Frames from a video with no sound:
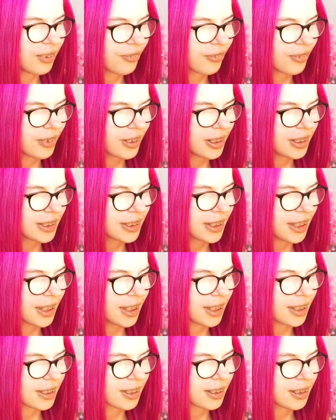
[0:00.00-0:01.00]
What is
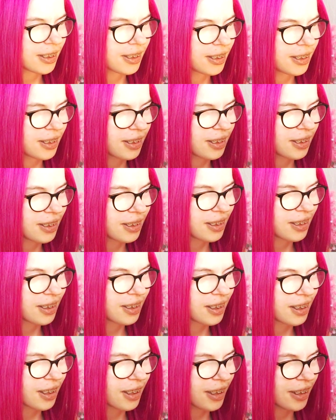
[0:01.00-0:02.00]
that?
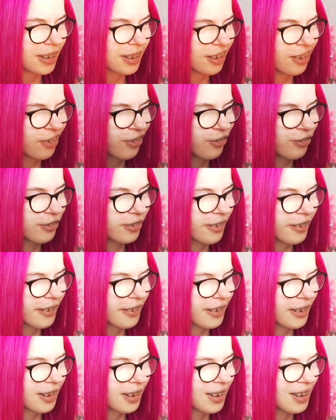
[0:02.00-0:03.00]
That cone
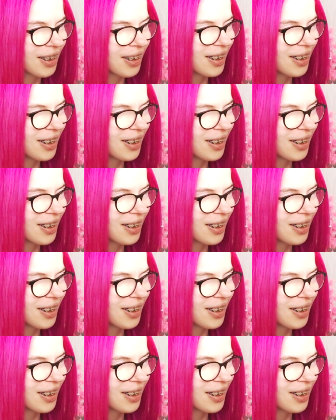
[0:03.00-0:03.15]
thing.